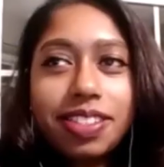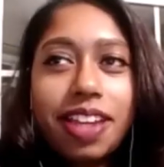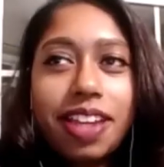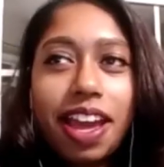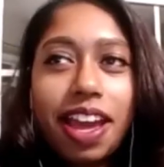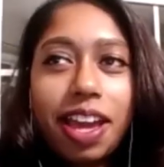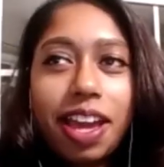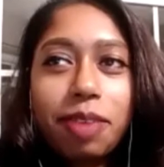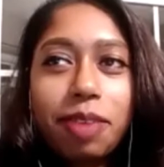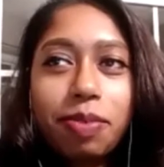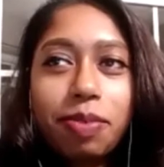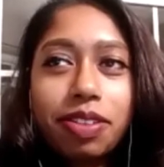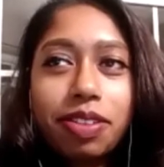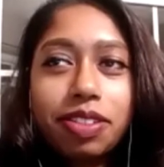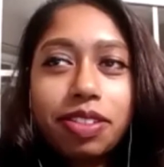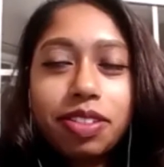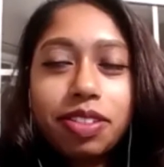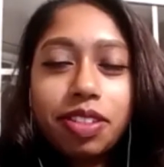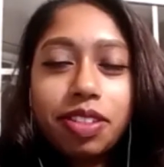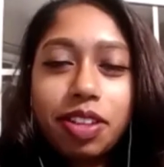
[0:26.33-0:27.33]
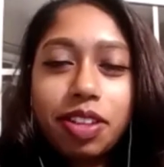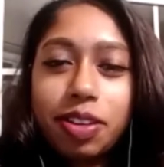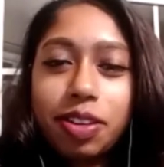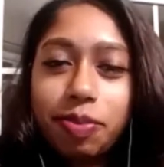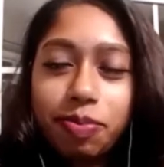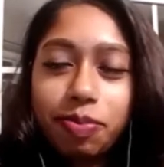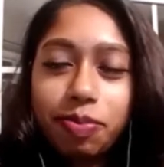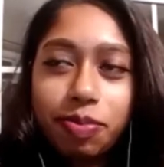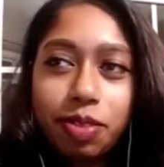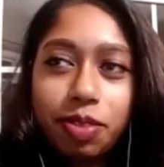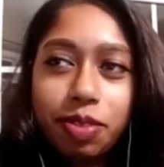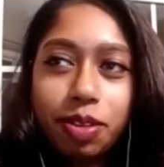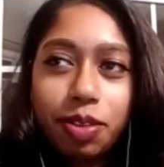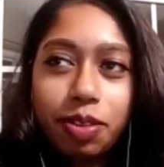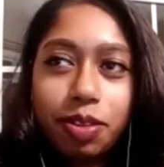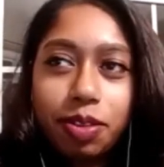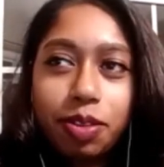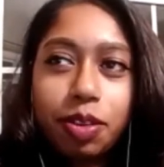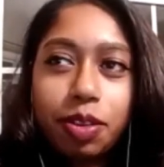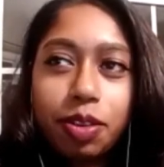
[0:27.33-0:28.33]
I was
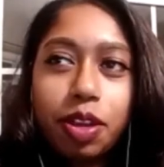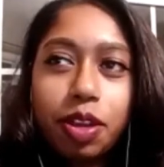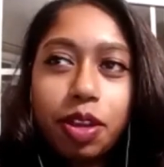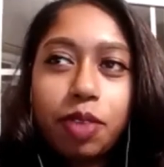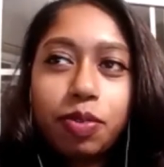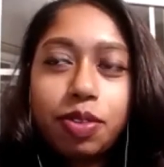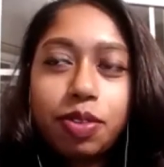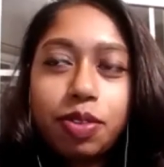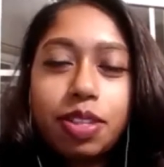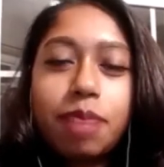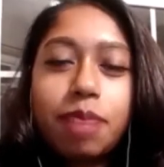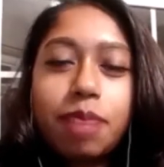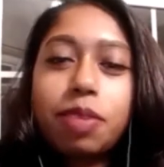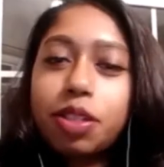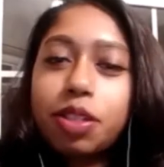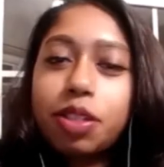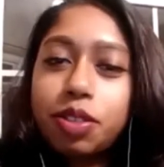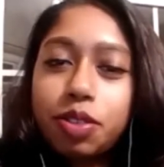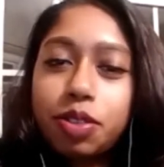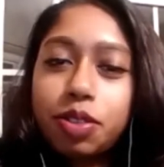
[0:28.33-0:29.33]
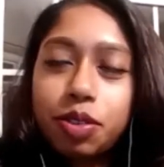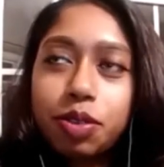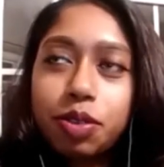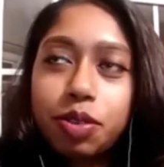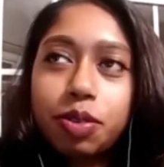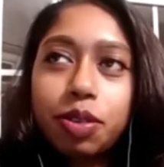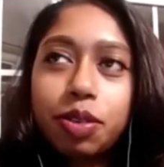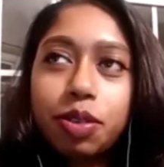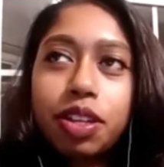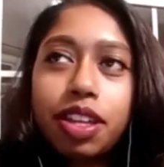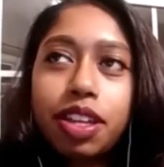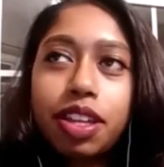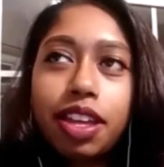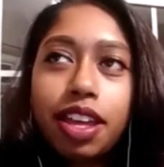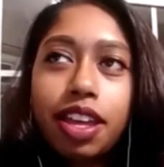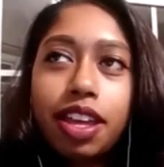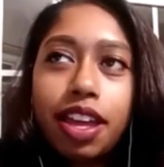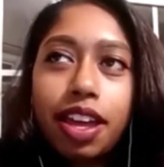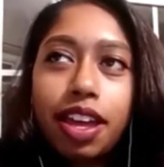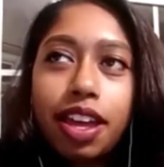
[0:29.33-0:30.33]
looking for something to
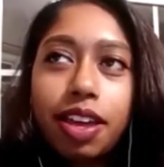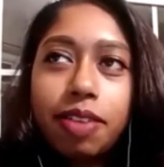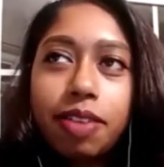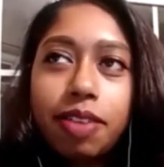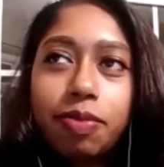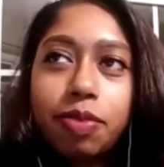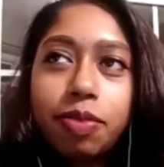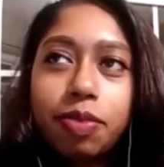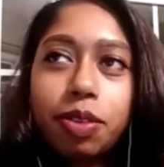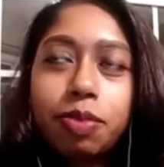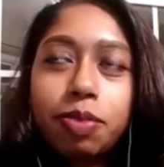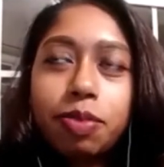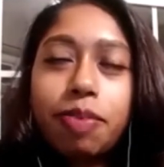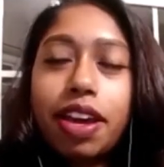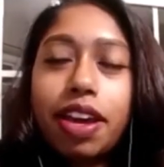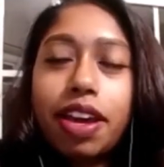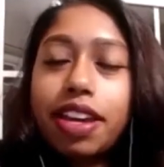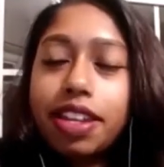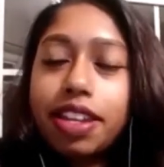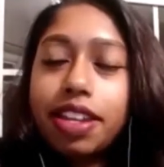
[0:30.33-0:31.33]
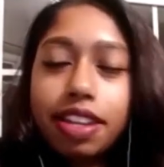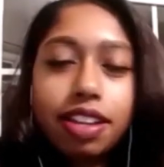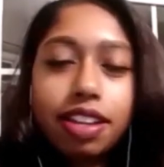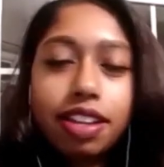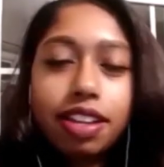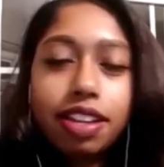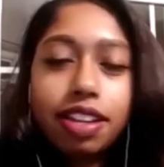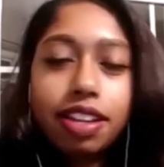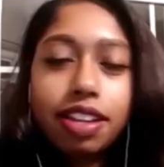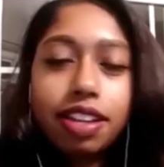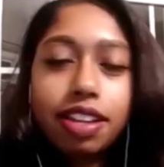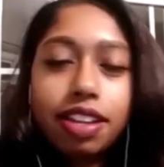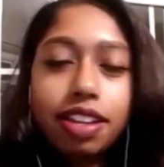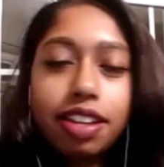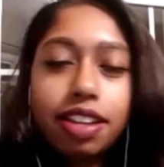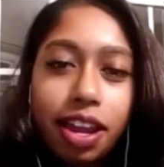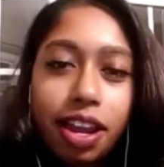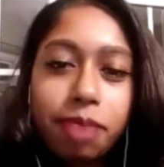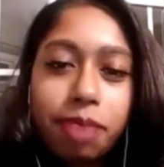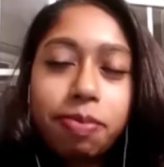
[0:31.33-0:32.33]
fill my gap
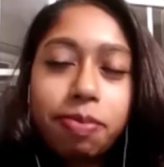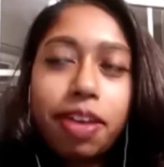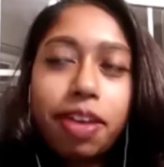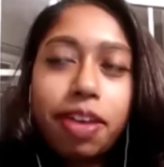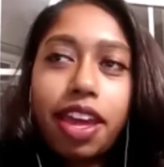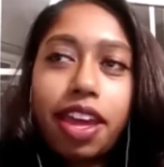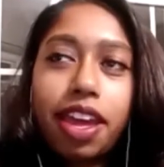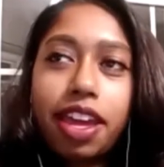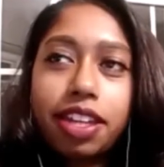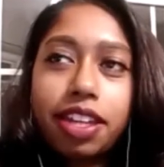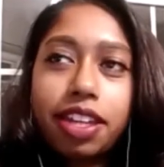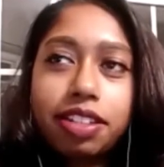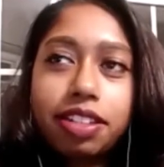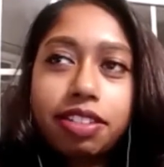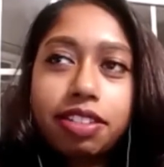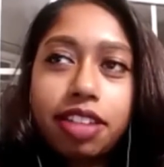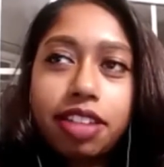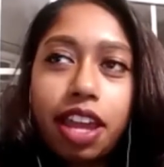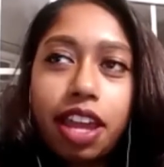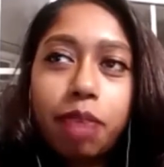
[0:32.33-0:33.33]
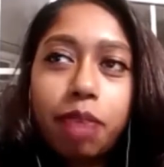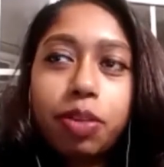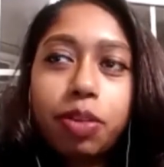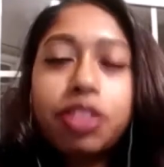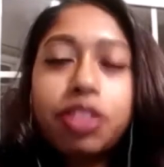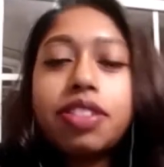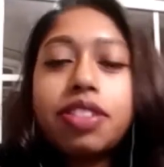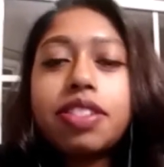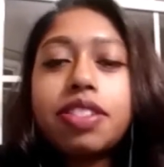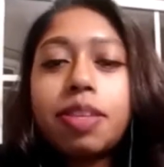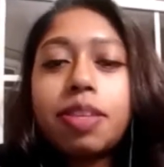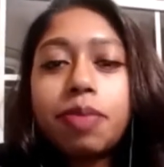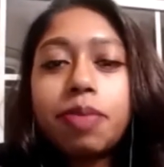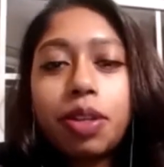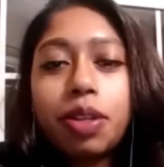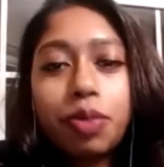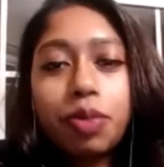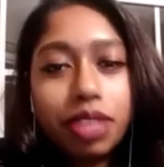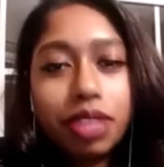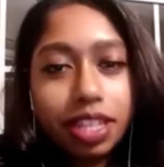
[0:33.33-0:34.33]
year up, and I wanted
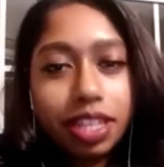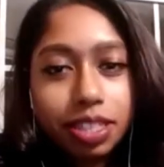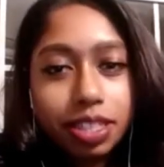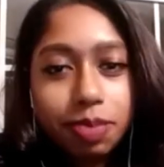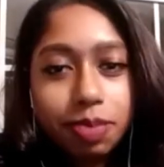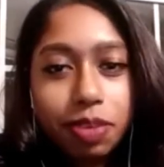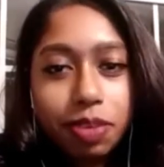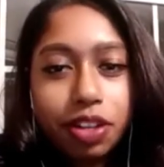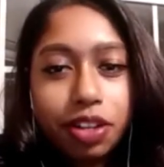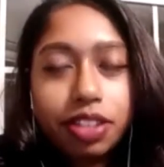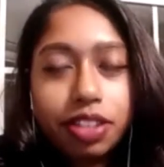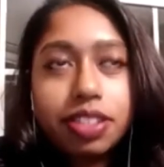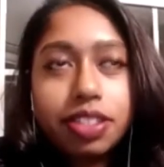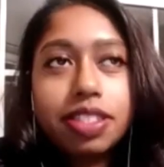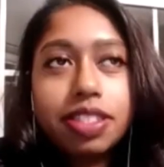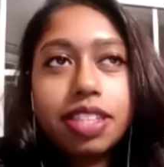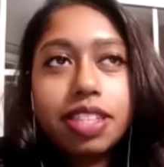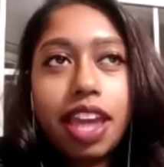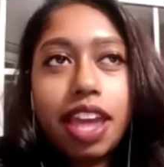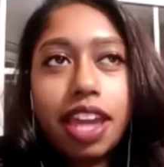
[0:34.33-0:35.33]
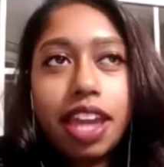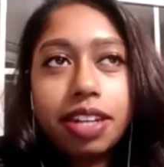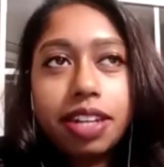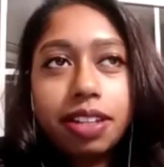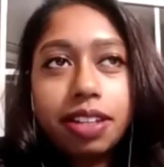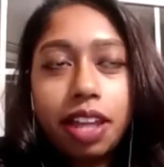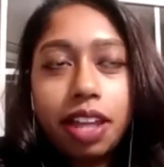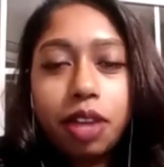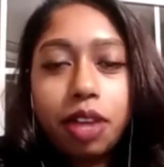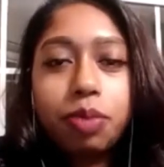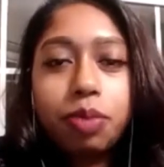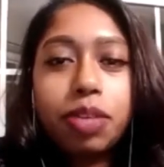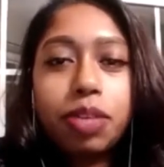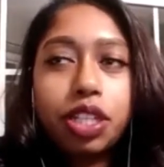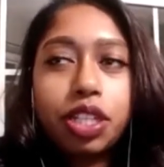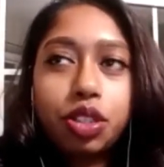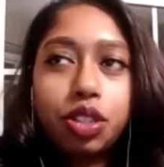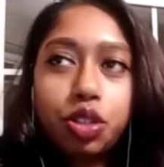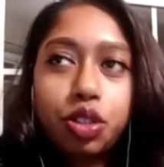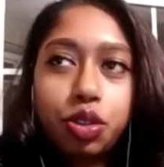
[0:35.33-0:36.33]
something with experience and allowed
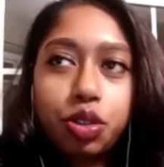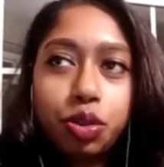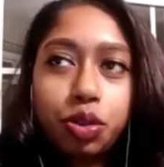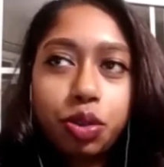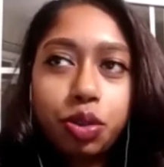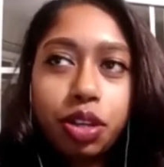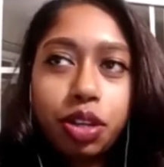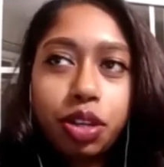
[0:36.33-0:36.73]
me to